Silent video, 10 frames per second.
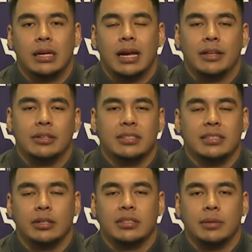And then it's
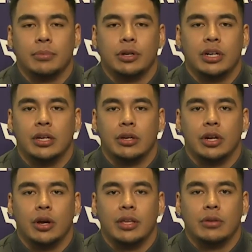a similar deal, you
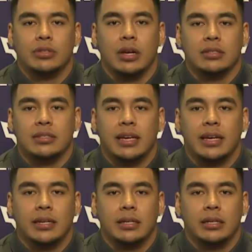know, at Utah
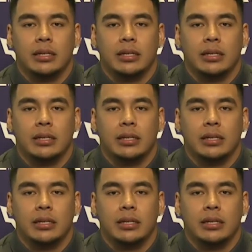State.